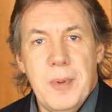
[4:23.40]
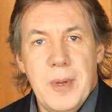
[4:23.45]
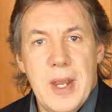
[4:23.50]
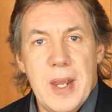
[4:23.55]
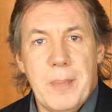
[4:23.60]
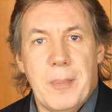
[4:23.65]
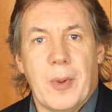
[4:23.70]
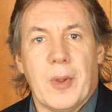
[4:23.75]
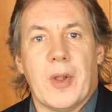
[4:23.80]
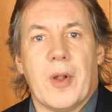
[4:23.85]

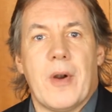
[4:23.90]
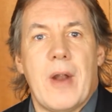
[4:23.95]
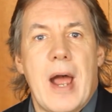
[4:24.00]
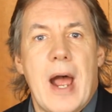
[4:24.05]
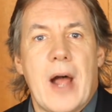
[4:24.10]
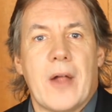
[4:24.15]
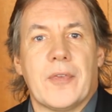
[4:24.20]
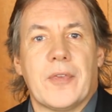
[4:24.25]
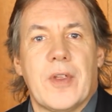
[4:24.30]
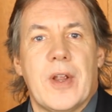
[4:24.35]
people are
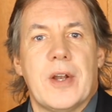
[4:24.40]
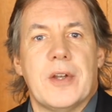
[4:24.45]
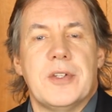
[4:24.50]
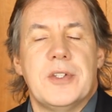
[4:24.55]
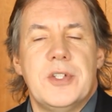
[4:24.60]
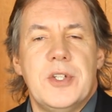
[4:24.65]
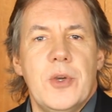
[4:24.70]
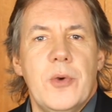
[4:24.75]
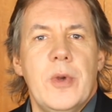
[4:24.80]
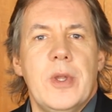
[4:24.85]
out there
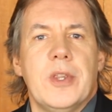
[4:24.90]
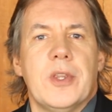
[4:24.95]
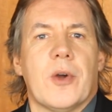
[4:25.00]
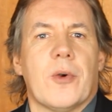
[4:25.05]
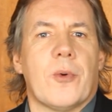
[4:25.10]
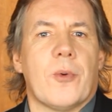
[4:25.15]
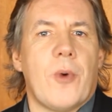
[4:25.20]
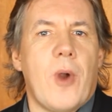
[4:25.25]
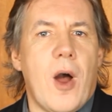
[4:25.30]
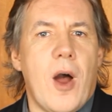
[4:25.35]
doing
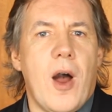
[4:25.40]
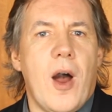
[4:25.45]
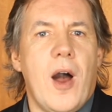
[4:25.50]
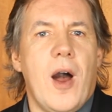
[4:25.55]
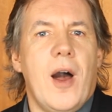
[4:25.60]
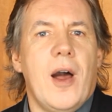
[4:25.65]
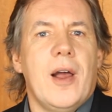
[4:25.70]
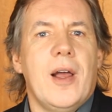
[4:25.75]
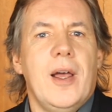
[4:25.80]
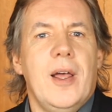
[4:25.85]
the
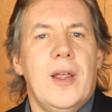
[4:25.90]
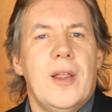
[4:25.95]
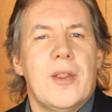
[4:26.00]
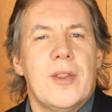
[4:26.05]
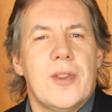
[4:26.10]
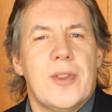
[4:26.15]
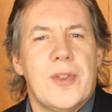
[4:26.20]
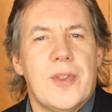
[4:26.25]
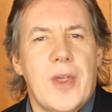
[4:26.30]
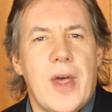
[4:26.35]
wrong
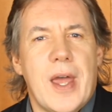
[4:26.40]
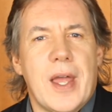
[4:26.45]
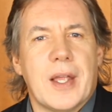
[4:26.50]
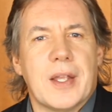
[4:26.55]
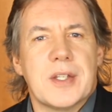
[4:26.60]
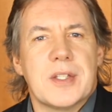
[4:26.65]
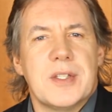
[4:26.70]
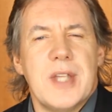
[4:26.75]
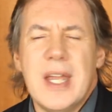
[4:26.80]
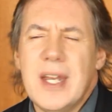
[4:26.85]

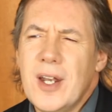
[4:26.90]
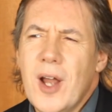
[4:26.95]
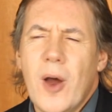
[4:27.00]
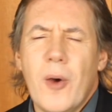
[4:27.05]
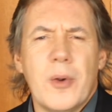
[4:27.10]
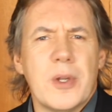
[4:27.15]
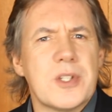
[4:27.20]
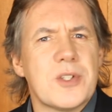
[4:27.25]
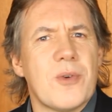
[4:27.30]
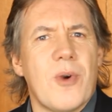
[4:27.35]
things. They
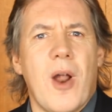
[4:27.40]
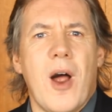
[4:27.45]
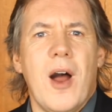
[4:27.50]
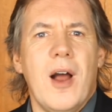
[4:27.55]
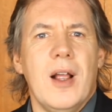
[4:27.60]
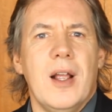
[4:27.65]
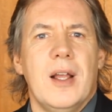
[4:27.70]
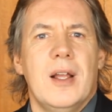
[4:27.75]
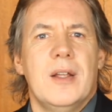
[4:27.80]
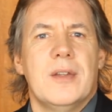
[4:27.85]
know it's
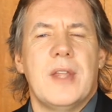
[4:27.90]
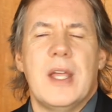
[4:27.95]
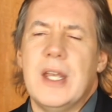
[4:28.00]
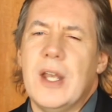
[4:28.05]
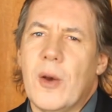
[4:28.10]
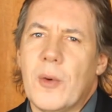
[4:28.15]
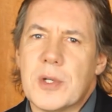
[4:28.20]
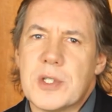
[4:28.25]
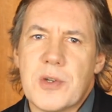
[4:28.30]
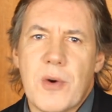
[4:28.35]
wrong. They
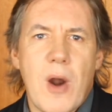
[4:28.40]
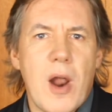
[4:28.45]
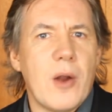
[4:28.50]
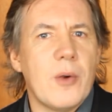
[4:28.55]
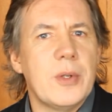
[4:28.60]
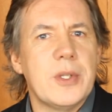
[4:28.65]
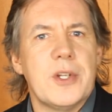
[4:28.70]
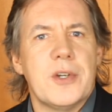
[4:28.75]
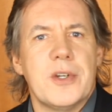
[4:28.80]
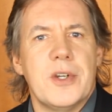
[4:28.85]
know it's
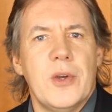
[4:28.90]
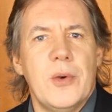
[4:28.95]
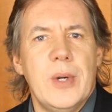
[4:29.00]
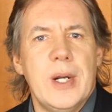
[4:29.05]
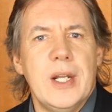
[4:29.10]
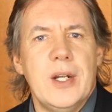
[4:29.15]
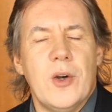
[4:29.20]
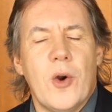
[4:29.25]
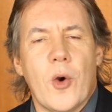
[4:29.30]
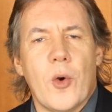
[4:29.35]
wrong when they're
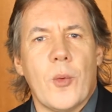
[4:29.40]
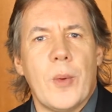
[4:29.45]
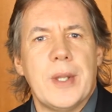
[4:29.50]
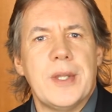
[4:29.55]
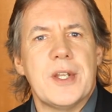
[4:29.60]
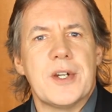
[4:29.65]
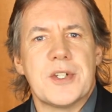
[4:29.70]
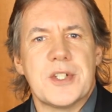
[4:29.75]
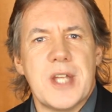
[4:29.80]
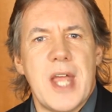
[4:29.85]
doing it or
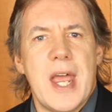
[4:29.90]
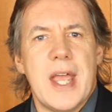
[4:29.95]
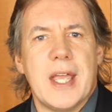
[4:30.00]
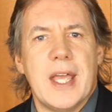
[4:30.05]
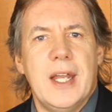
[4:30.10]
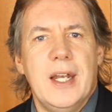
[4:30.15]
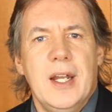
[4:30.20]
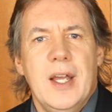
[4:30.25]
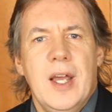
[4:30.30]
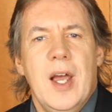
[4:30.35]
when they're
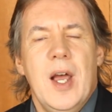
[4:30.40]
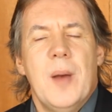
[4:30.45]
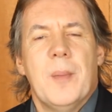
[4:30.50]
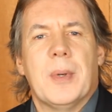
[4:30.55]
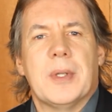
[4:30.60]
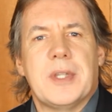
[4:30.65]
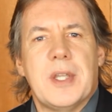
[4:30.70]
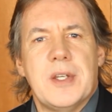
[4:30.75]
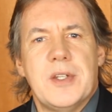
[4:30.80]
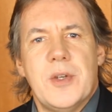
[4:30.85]
saying it,
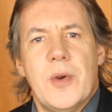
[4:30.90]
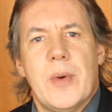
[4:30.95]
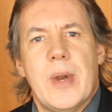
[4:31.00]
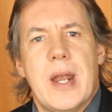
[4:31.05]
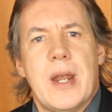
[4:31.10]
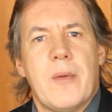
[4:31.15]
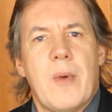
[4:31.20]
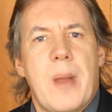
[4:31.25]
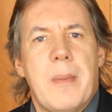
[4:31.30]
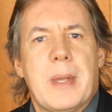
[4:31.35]
but they do
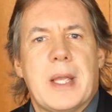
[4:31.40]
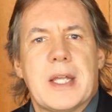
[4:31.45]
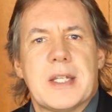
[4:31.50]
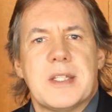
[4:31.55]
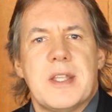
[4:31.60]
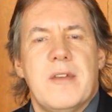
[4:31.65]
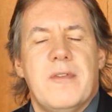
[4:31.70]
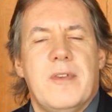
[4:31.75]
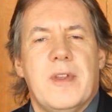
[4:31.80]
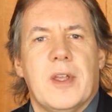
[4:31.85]
it anyway
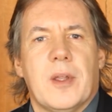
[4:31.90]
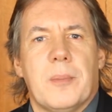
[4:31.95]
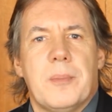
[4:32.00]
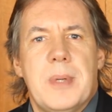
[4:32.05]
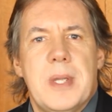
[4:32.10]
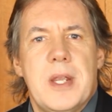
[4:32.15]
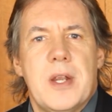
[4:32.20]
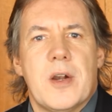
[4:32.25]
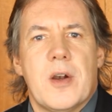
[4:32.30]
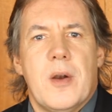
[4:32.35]
because they feel
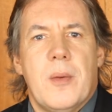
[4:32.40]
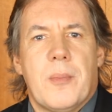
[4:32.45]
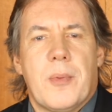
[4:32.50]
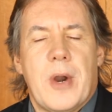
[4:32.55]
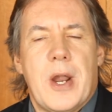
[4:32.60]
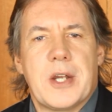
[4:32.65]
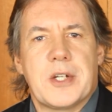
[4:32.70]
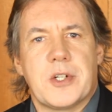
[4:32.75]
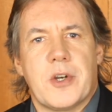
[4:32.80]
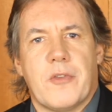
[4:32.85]
peer
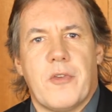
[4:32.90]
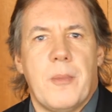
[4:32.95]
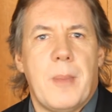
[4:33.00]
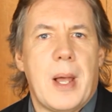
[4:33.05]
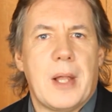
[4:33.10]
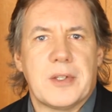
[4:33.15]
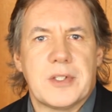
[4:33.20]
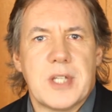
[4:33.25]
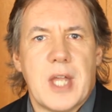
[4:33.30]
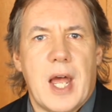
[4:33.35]
pressure from
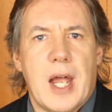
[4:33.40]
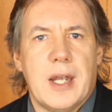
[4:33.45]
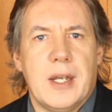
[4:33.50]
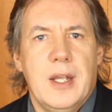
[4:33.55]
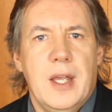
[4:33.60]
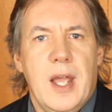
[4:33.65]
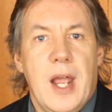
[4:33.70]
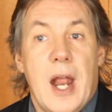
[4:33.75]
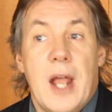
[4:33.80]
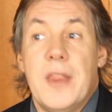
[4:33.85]
outside.
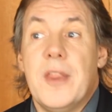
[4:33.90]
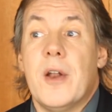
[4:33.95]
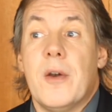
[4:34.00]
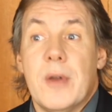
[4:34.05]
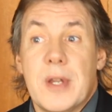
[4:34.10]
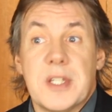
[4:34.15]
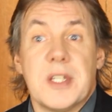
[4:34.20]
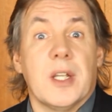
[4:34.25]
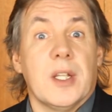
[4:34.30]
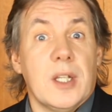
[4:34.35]
And
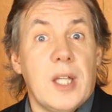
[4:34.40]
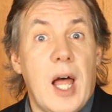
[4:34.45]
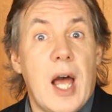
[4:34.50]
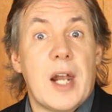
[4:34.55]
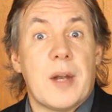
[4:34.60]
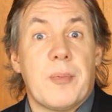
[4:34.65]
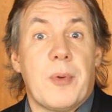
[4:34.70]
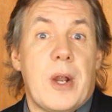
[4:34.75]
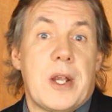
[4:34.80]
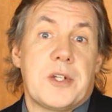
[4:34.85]
there is a
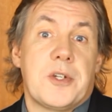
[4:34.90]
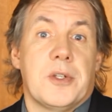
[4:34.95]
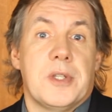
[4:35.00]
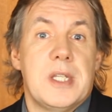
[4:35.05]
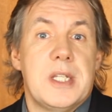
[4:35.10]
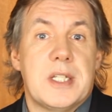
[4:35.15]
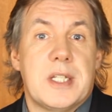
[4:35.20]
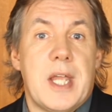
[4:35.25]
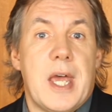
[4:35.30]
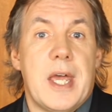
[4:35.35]
lot of pressure
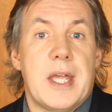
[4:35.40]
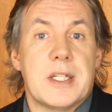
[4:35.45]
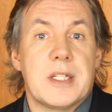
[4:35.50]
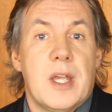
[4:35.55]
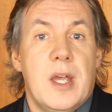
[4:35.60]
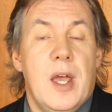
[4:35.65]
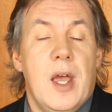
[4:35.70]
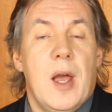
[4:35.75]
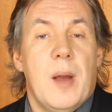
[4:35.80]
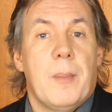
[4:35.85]
these
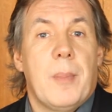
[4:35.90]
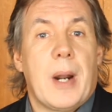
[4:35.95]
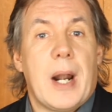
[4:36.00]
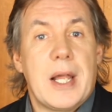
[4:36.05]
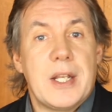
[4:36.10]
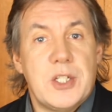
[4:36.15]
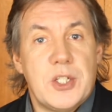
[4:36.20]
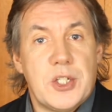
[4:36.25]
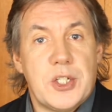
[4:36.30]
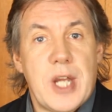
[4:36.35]
days. But
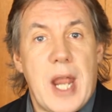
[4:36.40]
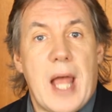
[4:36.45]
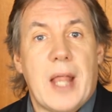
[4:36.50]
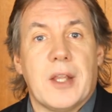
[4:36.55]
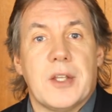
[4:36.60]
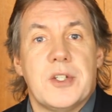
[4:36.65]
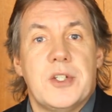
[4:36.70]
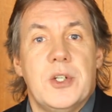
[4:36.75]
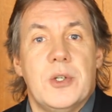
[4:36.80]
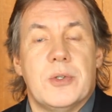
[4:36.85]
I
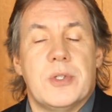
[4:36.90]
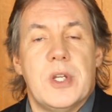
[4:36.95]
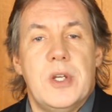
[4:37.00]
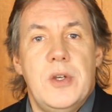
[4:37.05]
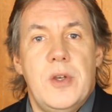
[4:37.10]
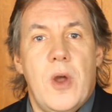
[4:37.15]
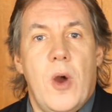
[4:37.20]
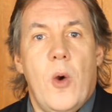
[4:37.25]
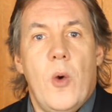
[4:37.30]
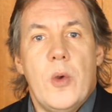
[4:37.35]
challenge you to
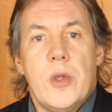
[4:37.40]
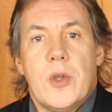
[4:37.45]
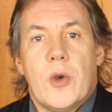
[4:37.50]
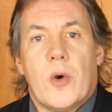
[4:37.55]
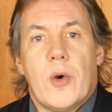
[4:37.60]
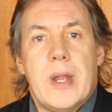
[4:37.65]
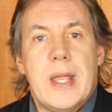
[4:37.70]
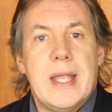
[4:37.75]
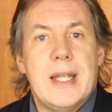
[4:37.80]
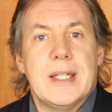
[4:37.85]
know
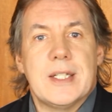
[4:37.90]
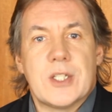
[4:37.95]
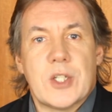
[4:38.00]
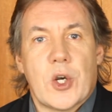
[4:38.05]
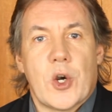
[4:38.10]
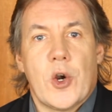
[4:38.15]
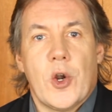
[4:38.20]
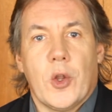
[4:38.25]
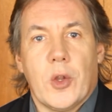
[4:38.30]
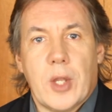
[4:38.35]
your
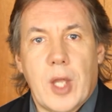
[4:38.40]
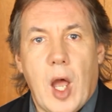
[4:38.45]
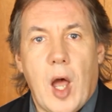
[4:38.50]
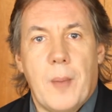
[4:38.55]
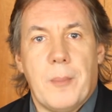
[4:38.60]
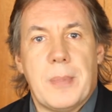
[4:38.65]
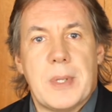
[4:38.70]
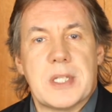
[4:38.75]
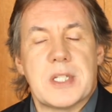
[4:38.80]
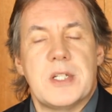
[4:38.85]
internal
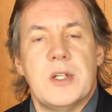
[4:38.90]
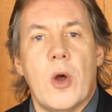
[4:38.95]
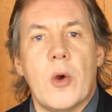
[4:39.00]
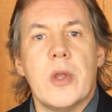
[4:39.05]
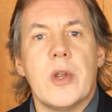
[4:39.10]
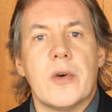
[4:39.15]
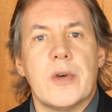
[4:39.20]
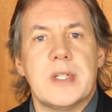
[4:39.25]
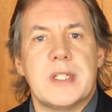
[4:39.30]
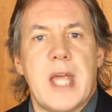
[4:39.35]
compass,
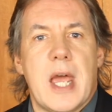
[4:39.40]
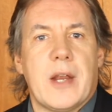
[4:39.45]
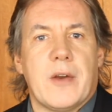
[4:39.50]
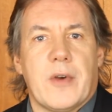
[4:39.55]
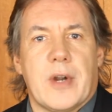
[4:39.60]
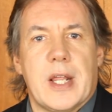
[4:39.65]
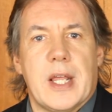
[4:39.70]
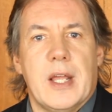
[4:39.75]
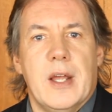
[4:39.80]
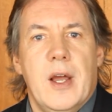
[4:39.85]
know your
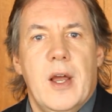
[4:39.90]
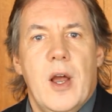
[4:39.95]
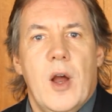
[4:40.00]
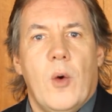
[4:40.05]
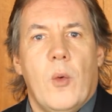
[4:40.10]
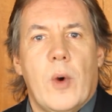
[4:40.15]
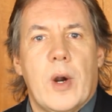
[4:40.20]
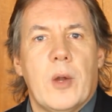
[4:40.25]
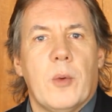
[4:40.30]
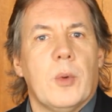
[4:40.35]
integrity.
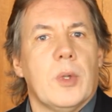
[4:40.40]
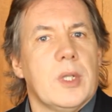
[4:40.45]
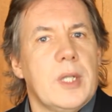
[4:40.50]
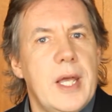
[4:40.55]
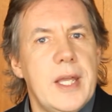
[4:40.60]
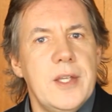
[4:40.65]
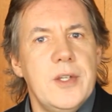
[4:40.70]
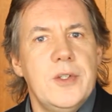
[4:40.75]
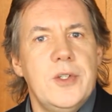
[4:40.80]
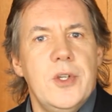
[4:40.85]
What it will
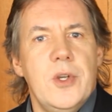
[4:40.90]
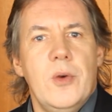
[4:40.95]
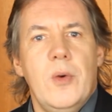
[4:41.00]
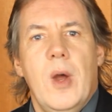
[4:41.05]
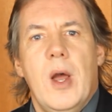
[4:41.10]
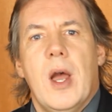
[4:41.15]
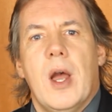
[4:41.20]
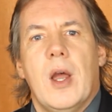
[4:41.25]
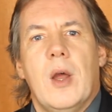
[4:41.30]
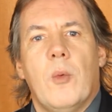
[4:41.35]
let you
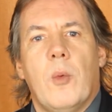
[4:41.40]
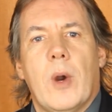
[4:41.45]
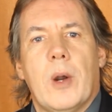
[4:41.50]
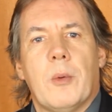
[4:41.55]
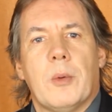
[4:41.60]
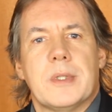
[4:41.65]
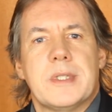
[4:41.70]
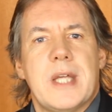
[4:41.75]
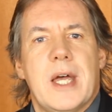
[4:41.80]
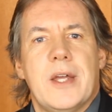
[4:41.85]
do and
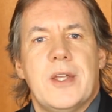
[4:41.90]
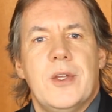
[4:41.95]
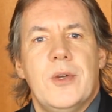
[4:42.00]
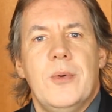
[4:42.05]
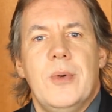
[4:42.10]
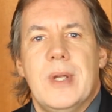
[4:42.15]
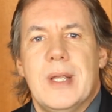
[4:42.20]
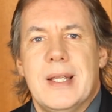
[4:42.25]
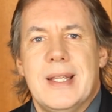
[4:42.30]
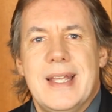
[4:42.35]
what it will tell
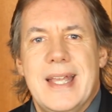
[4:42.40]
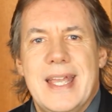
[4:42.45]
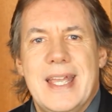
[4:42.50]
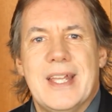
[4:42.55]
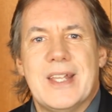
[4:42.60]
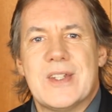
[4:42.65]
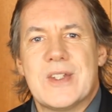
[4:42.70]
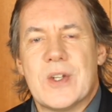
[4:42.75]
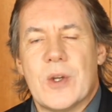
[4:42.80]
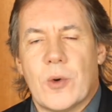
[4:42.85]
you
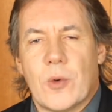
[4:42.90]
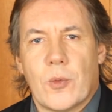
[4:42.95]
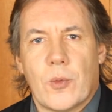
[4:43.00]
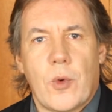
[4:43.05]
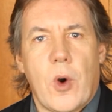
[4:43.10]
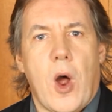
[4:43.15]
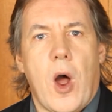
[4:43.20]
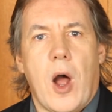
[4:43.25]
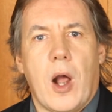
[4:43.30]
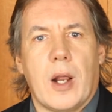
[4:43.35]
is
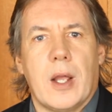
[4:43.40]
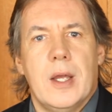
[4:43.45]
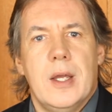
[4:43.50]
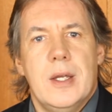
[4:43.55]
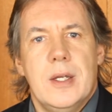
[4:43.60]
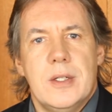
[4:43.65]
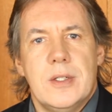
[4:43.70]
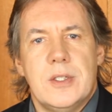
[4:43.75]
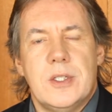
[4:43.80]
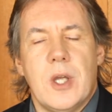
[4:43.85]
wrong.
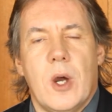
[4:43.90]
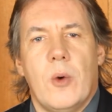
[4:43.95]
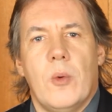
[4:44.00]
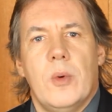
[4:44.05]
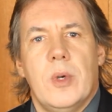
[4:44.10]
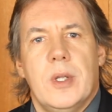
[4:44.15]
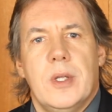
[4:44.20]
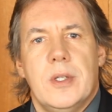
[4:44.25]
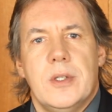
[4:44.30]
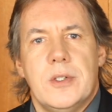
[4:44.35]

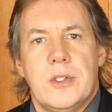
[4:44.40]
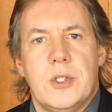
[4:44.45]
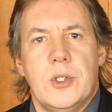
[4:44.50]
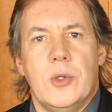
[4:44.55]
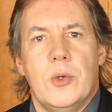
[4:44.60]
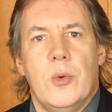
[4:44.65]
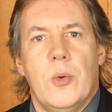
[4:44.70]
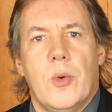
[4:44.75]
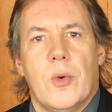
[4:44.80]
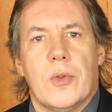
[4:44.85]
Don't
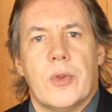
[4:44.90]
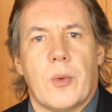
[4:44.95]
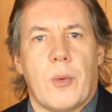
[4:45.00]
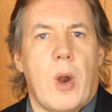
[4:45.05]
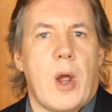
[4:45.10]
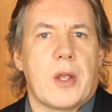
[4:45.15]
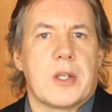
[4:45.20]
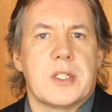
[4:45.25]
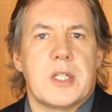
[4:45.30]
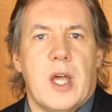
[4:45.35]
do the
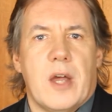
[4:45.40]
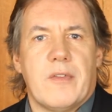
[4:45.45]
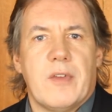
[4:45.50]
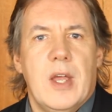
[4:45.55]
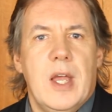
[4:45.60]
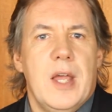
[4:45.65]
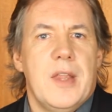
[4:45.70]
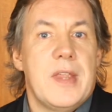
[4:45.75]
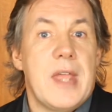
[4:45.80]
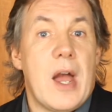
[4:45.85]
wrong stuff.
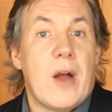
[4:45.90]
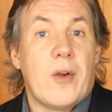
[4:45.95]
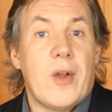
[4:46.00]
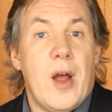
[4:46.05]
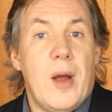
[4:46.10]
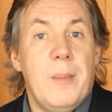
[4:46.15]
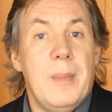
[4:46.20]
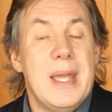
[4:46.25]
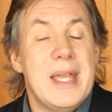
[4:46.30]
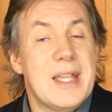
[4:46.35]
The
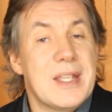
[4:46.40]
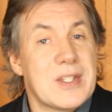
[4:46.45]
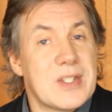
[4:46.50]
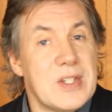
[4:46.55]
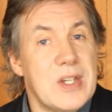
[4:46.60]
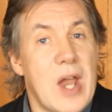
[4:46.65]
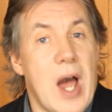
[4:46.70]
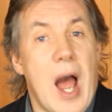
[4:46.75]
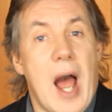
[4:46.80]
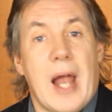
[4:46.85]
outcome
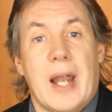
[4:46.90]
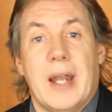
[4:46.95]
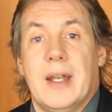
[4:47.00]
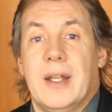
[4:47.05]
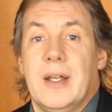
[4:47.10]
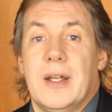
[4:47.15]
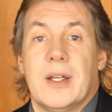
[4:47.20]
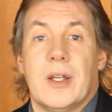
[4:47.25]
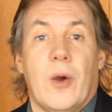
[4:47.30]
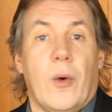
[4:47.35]
is not
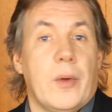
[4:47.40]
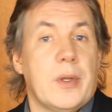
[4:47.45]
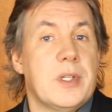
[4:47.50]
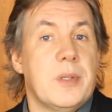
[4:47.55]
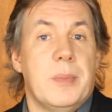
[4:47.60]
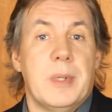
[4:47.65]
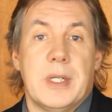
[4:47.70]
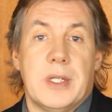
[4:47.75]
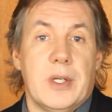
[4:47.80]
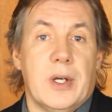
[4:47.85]
going
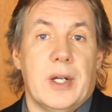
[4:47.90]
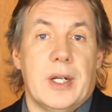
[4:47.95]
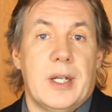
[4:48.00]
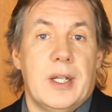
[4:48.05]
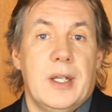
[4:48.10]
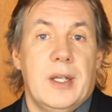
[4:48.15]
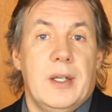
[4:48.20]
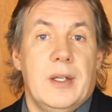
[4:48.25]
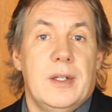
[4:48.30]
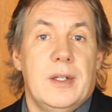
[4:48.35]
to be good.